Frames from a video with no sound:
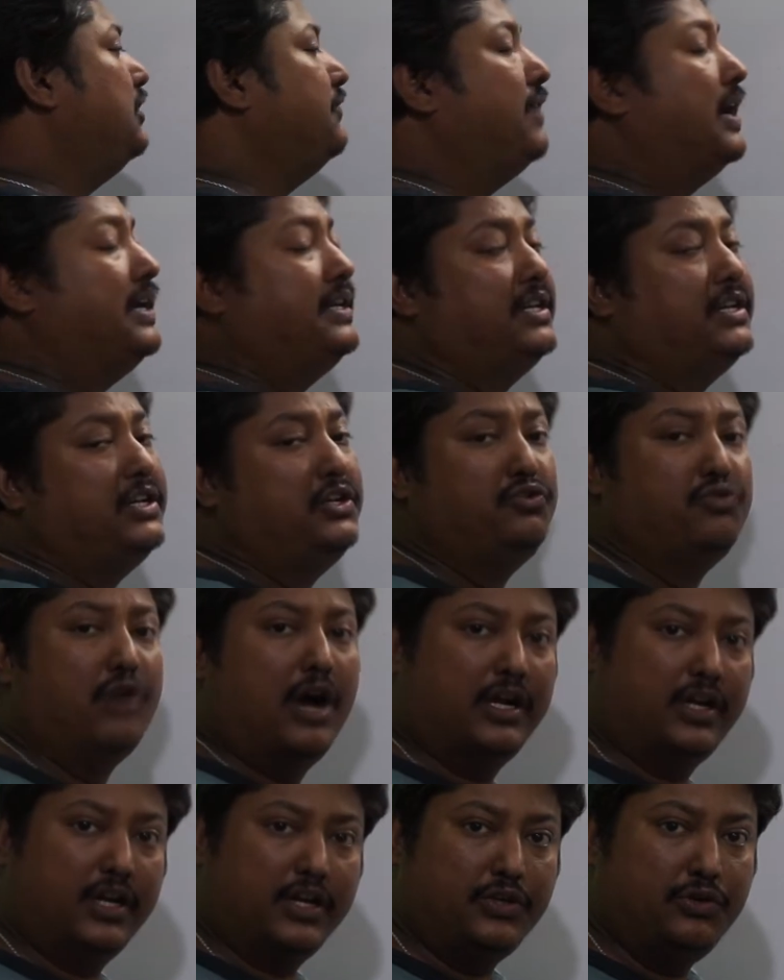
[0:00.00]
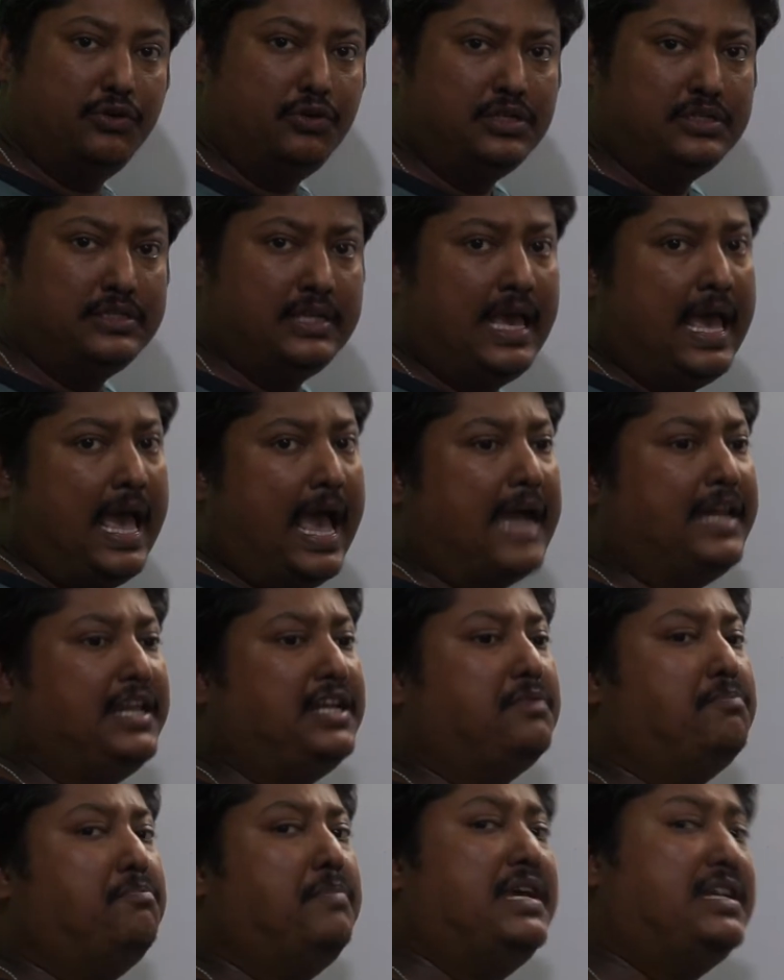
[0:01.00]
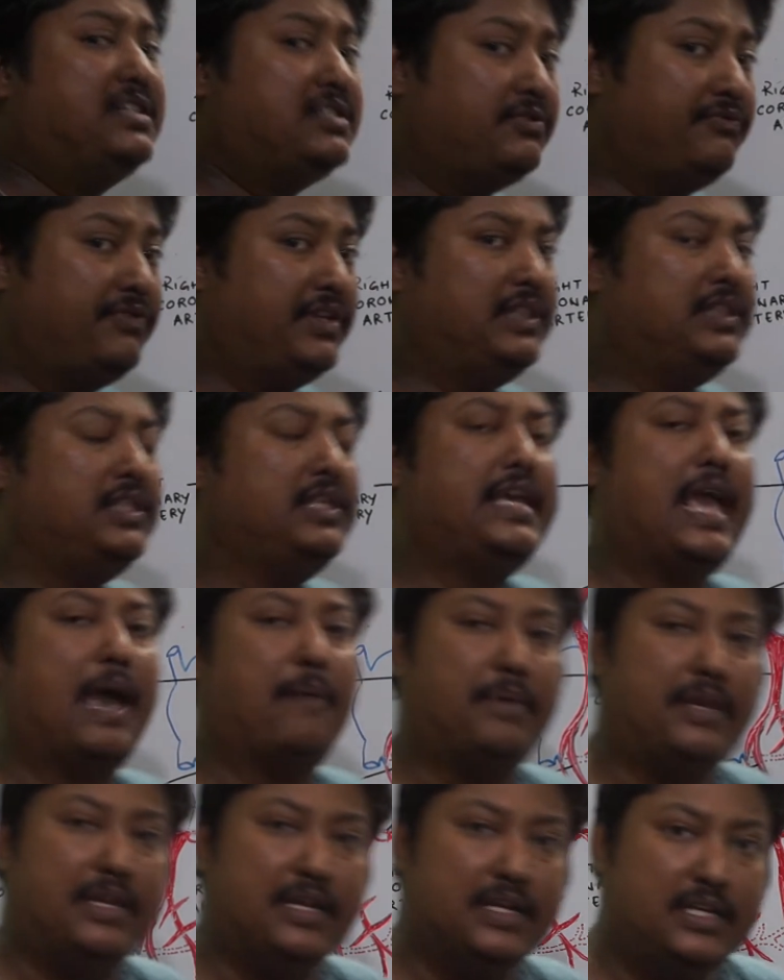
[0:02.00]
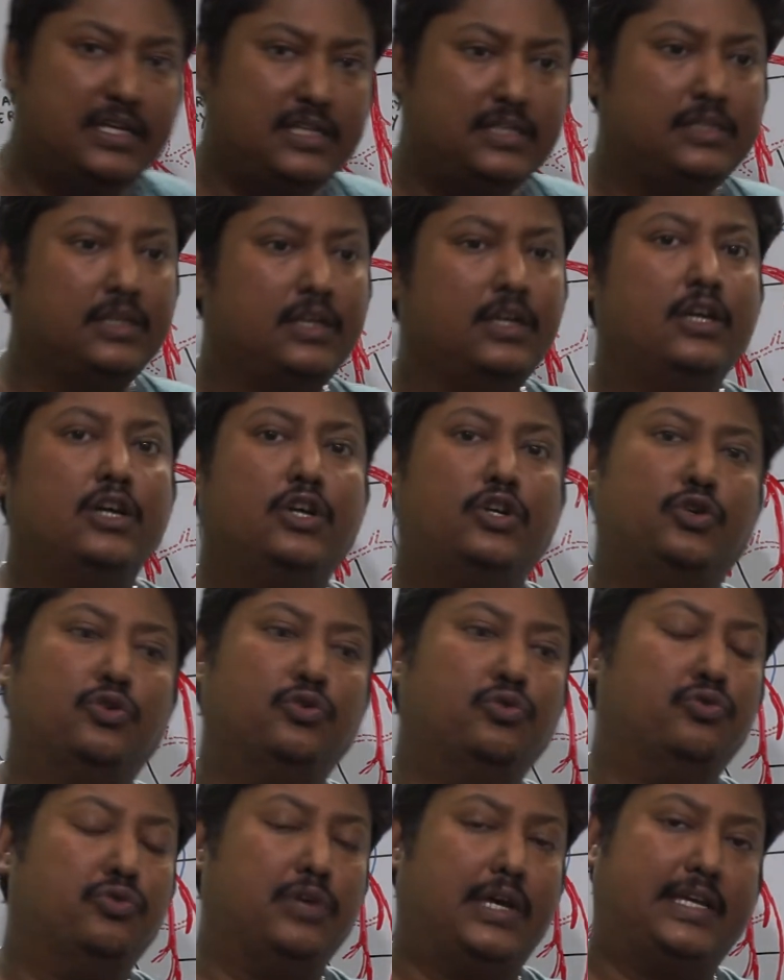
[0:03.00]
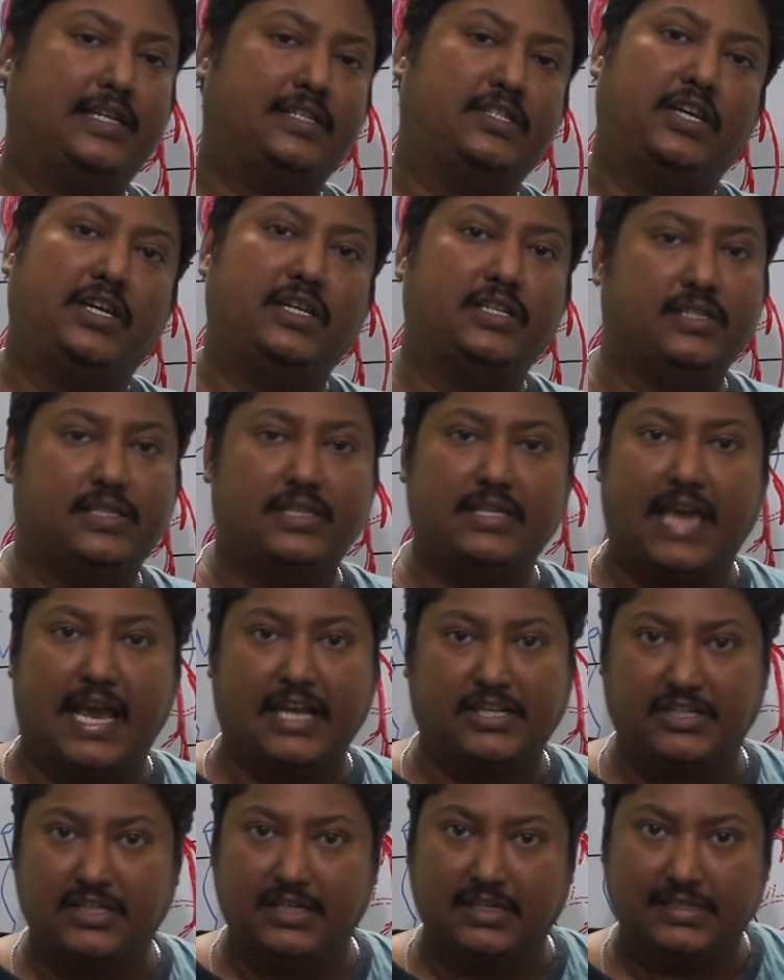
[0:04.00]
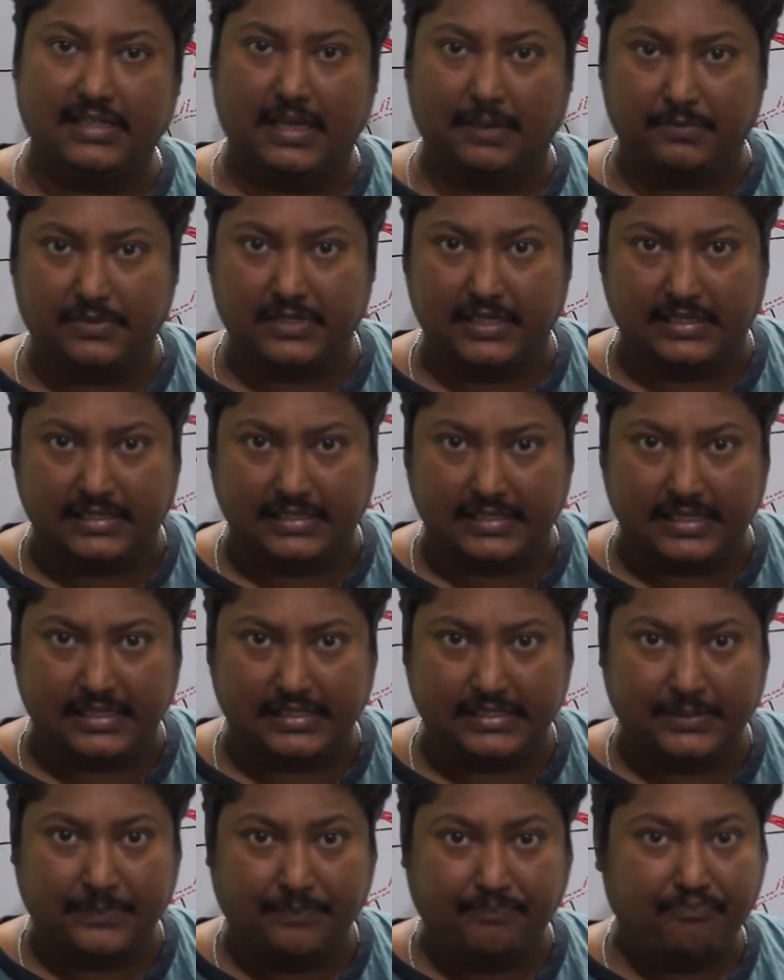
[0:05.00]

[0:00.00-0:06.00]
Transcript: divided into arterioles and it meets with the capillaries to exchange the gaseous substances.